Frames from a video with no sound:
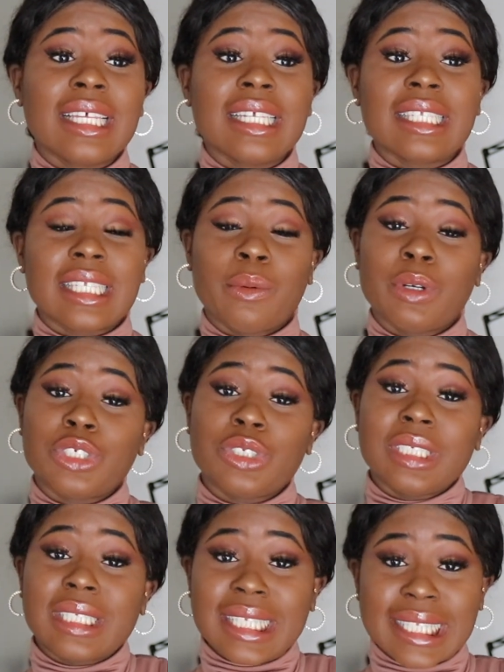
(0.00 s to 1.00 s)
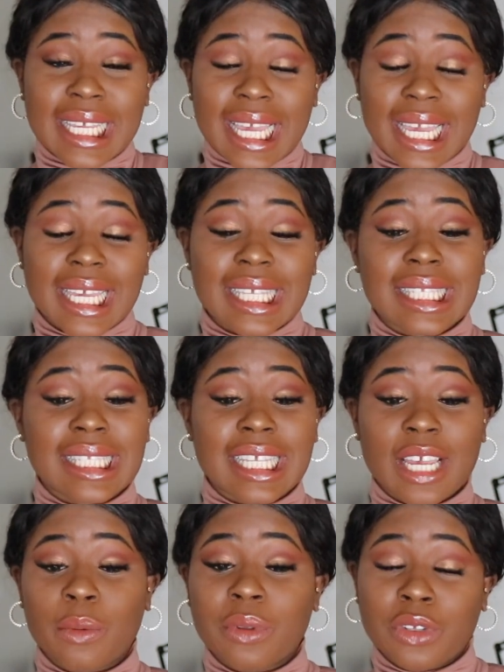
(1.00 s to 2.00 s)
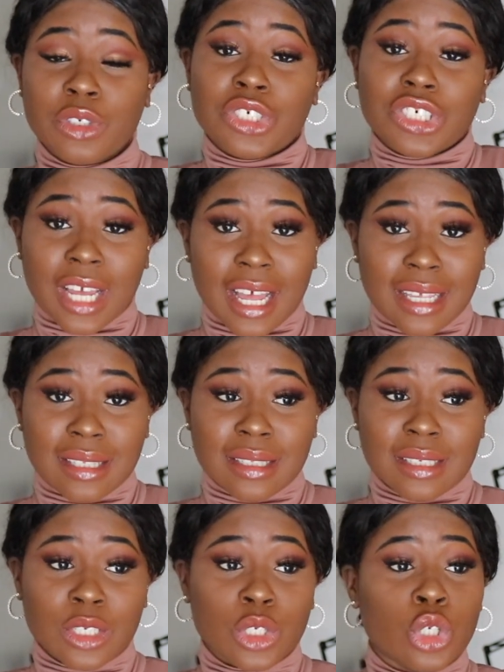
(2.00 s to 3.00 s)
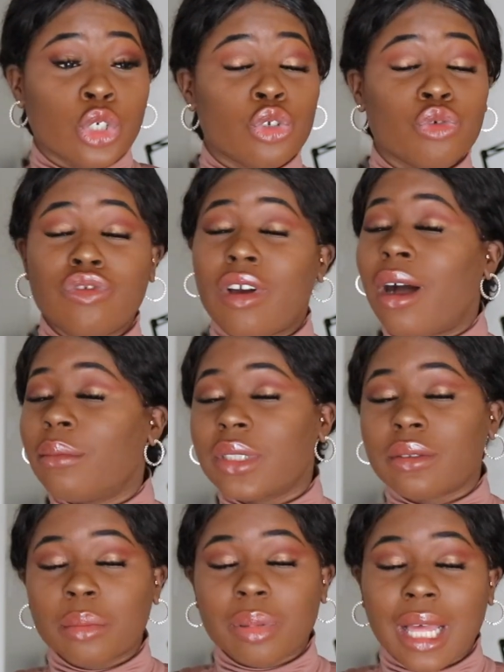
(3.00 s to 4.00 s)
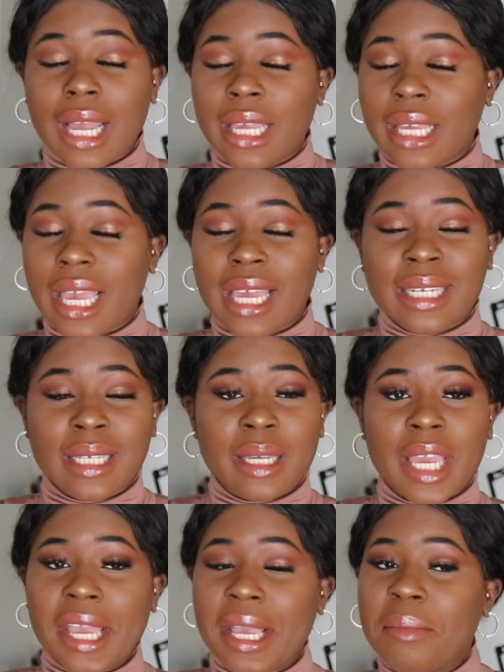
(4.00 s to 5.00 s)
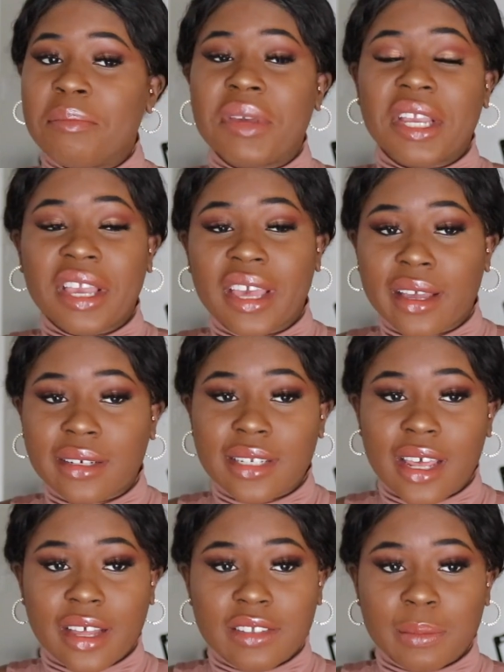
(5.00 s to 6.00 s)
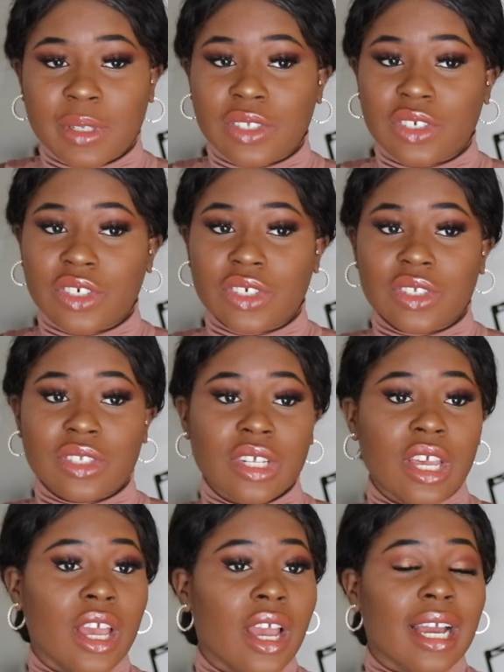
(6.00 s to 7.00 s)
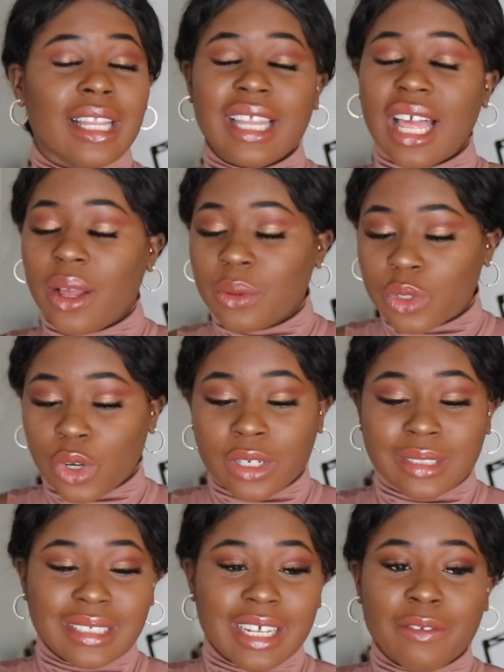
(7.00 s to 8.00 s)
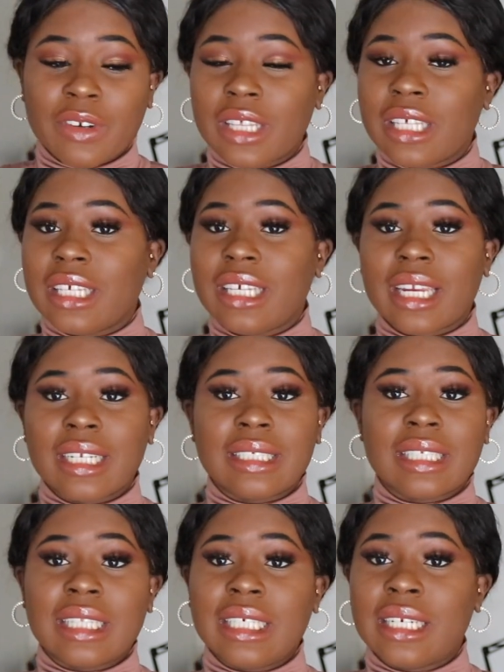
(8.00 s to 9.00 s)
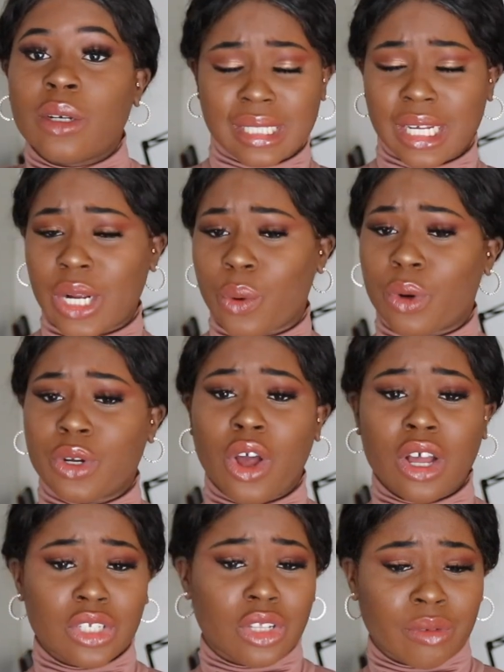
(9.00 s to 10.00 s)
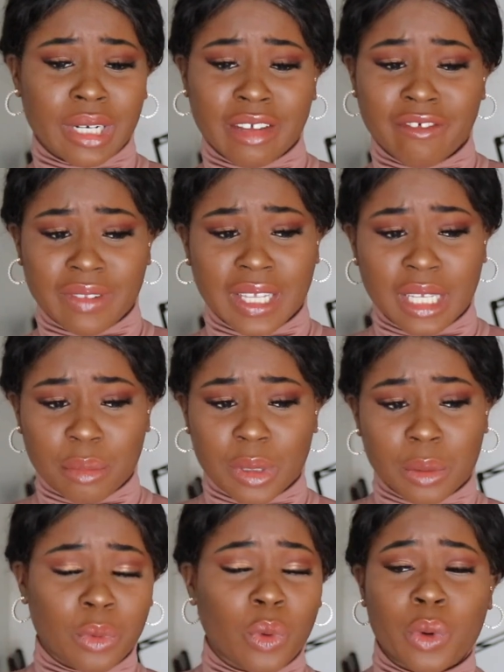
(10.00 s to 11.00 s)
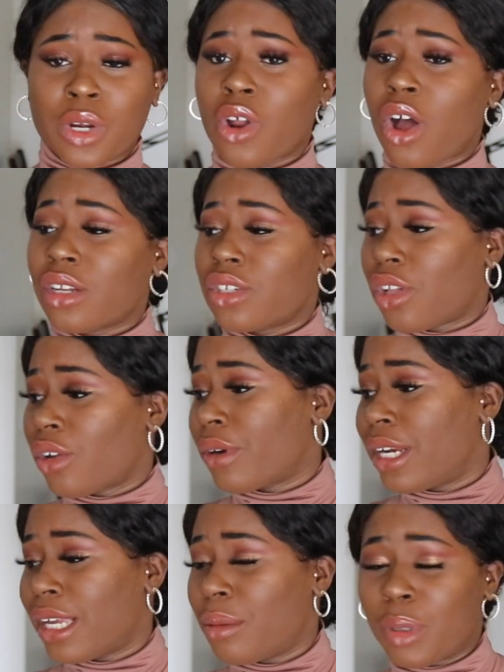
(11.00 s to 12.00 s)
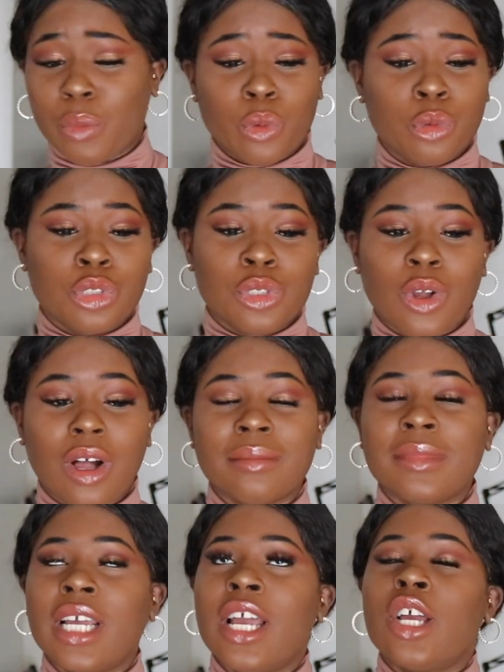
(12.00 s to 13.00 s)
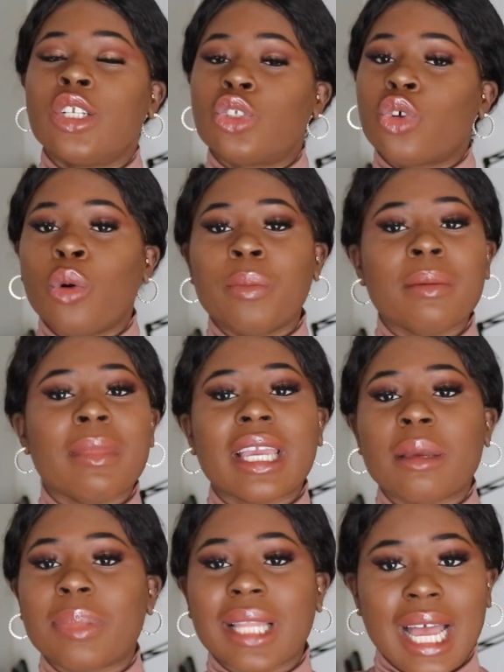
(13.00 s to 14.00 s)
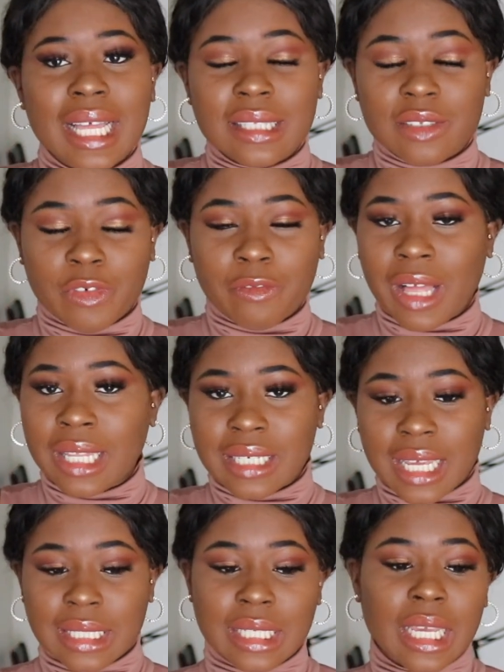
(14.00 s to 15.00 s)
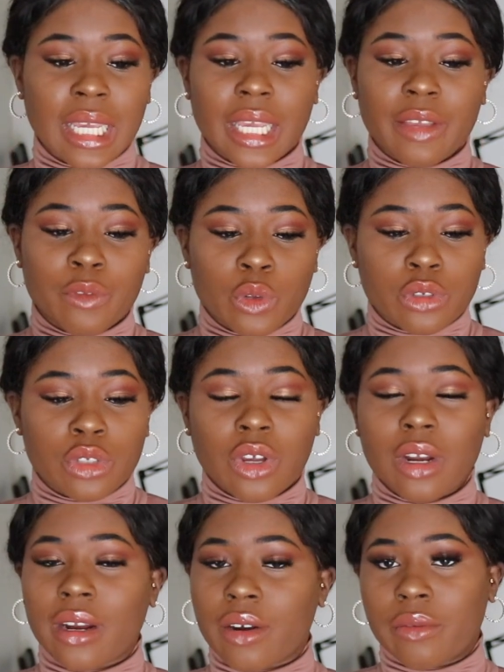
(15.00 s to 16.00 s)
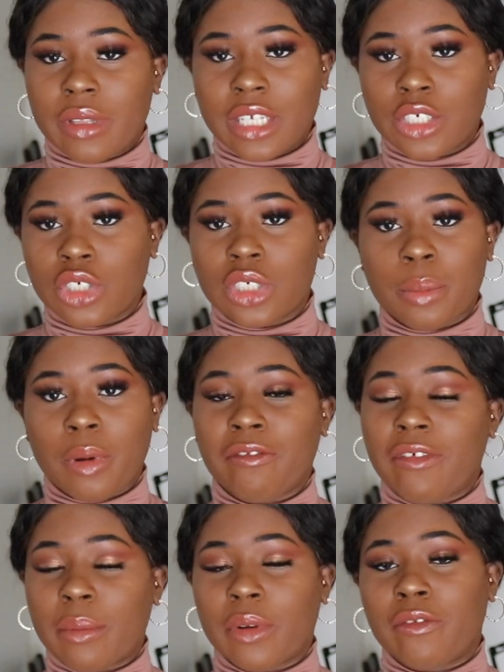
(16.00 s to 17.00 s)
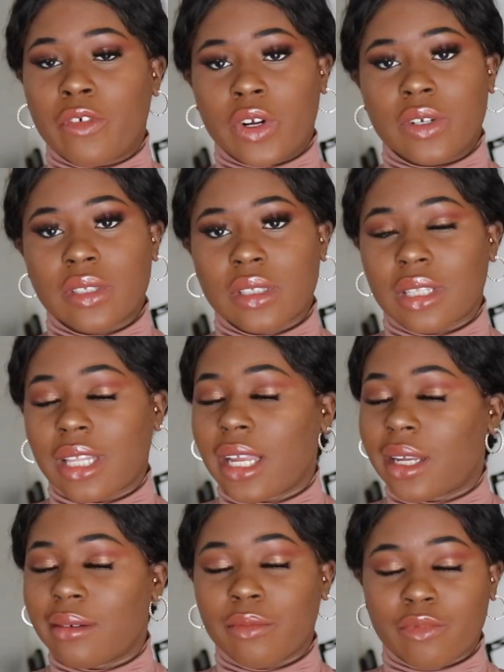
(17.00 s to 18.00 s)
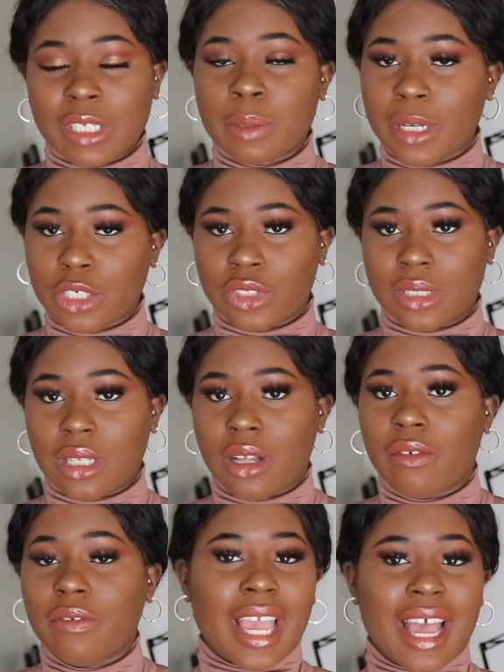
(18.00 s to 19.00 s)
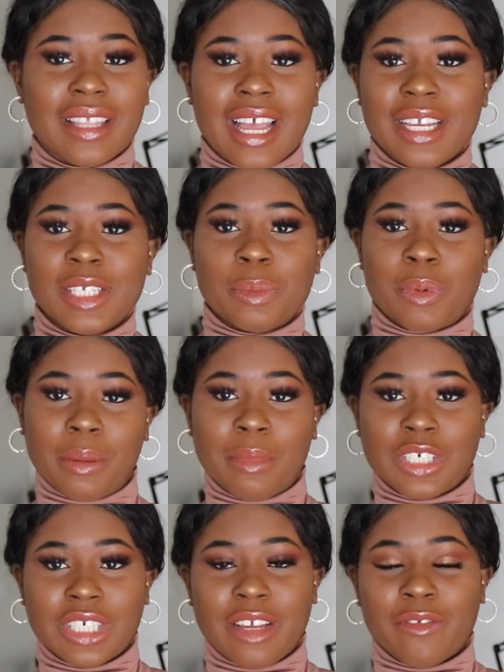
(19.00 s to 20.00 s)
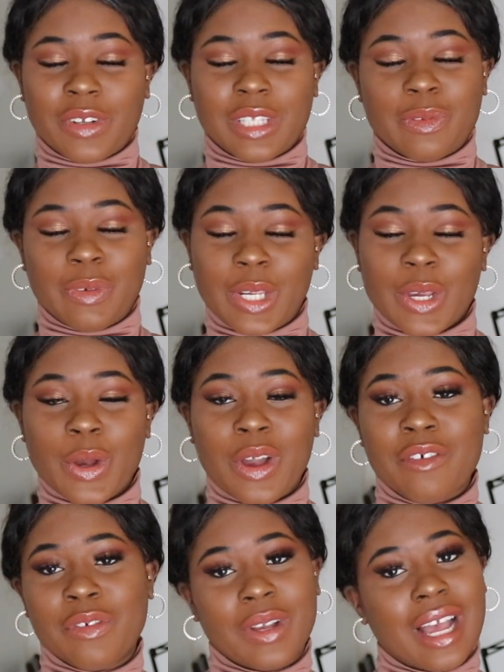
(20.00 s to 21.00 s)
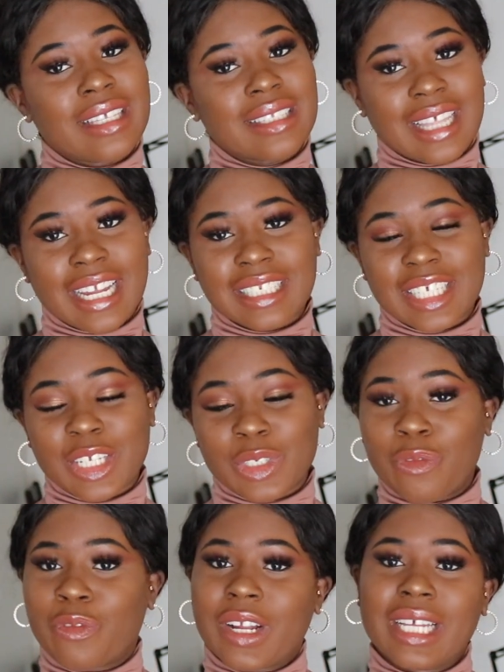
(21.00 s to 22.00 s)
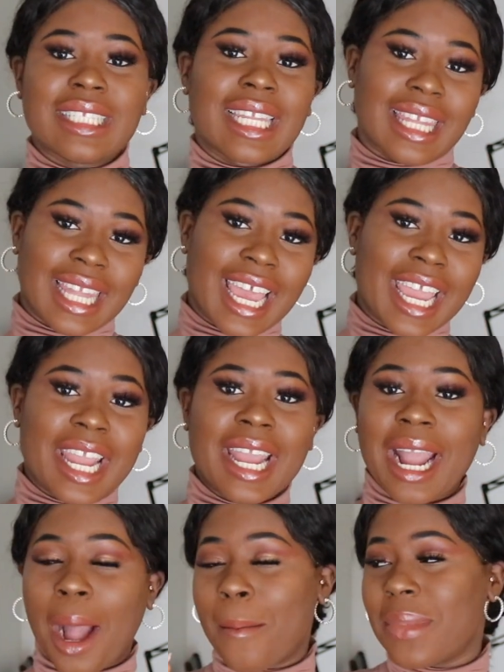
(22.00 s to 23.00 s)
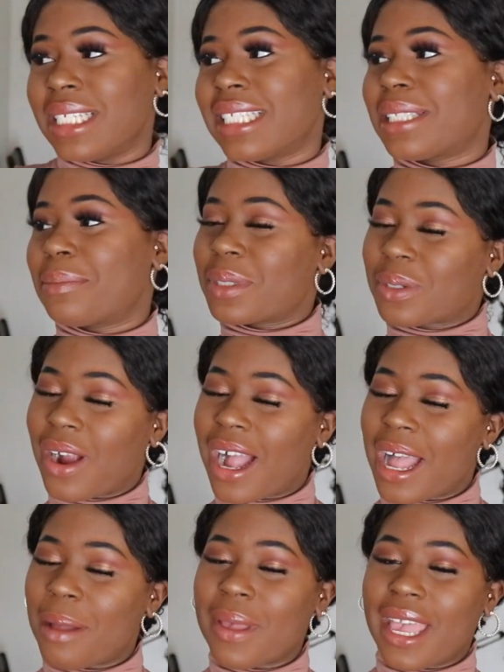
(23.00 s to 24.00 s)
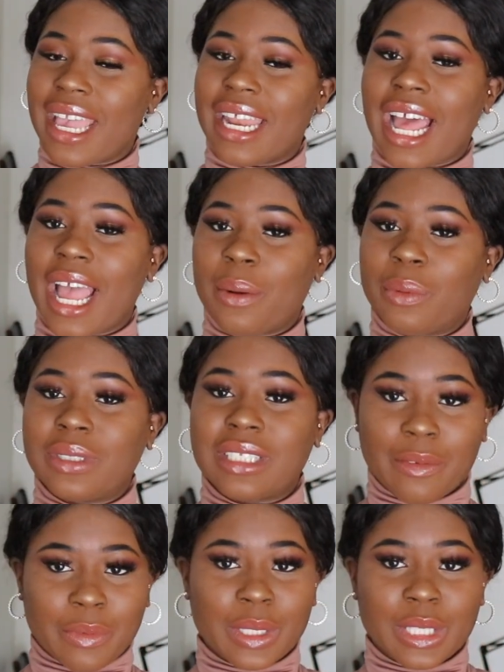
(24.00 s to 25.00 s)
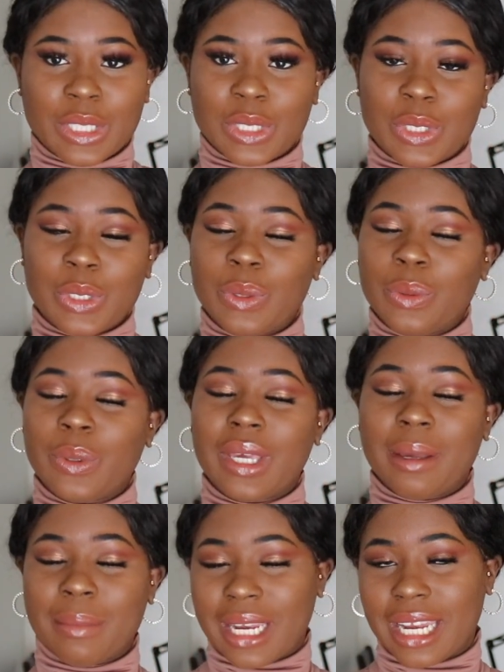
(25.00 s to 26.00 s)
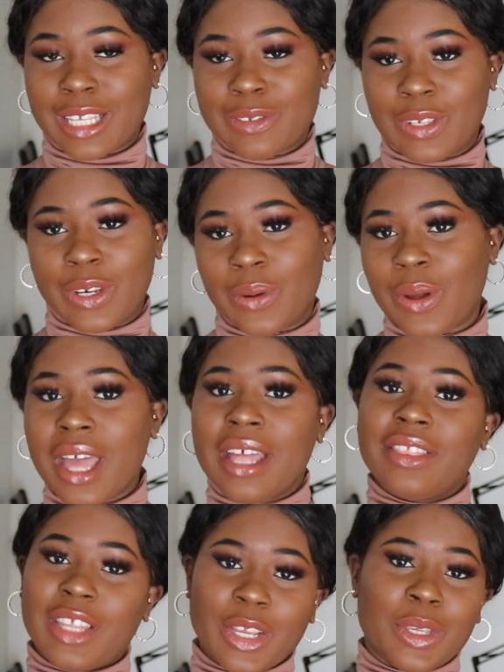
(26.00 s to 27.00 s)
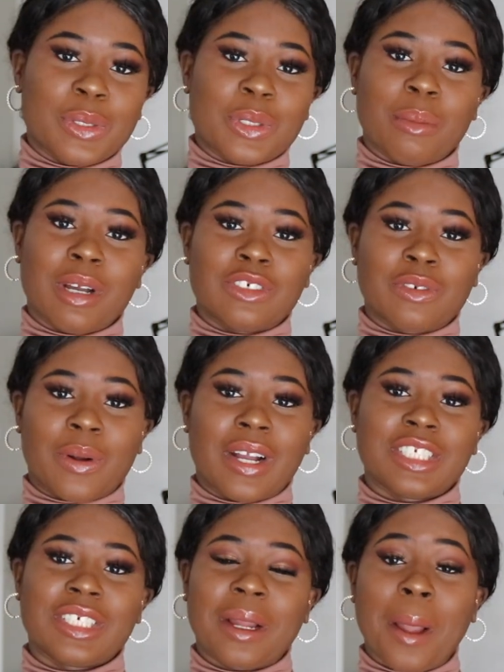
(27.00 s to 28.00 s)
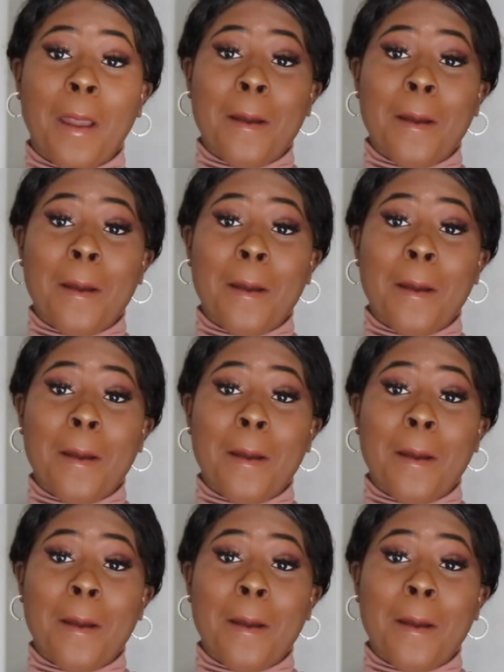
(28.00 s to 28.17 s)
say what you need to say with your chest. Do not be replying any hey big head text messages. Clowns are definitely getting deleted. Here, we're not tolerating flaky people. We're not tolerating people who just got... Don't be making plans for Valentine's Day if you just got out of a relationship on February 1st. Like, respect yourself. Yeah, that is pretty much it for this video. If you guys liked it, don't forget to like, comment, subscribe, and I will definitely see you in my next video. Thank you so much for watching.